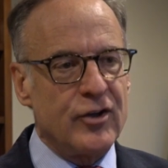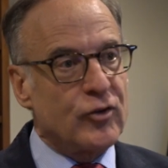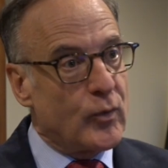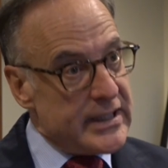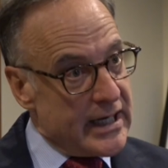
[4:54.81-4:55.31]

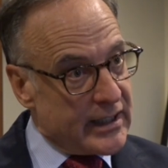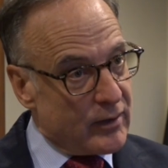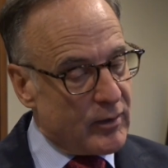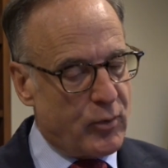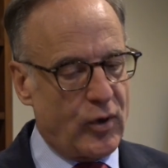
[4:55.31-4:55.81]
So we take
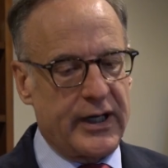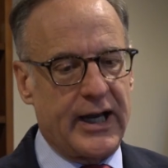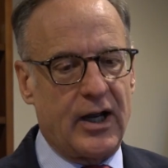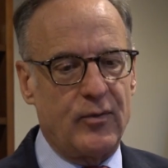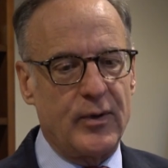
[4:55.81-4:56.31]
that report
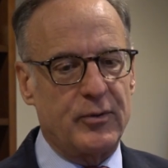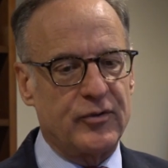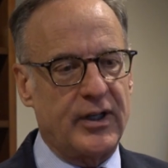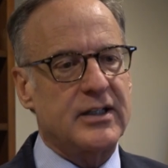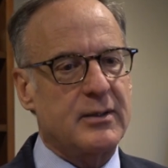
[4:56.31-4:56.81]
now, we
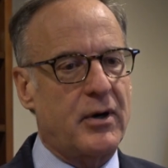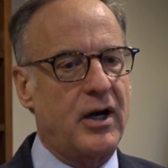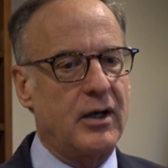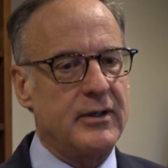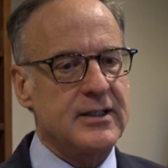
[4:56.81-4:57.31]
present it to
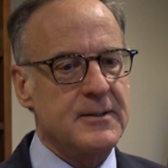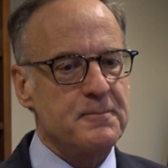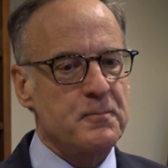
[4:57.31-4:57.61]
Parliament,